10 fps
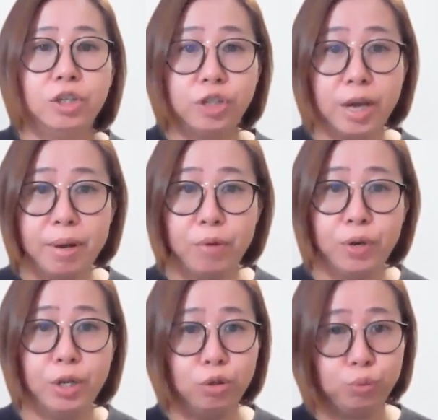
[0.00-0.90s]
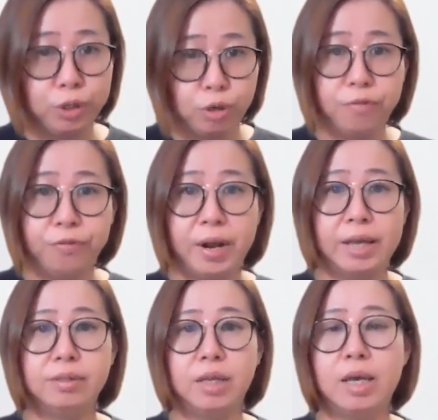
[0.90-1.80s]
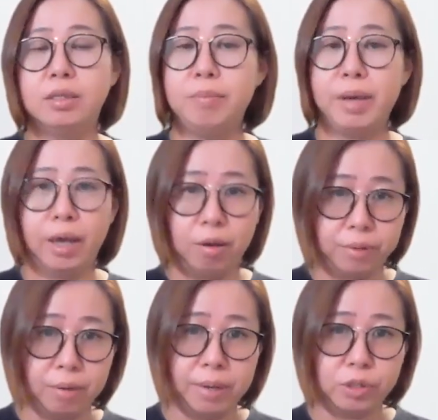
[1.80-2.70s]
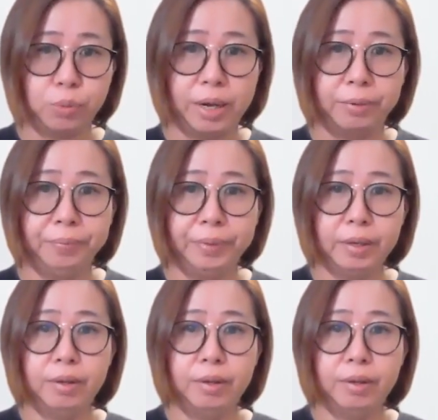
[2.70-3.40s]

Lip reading: Share my videos with your friends as it may help them as well.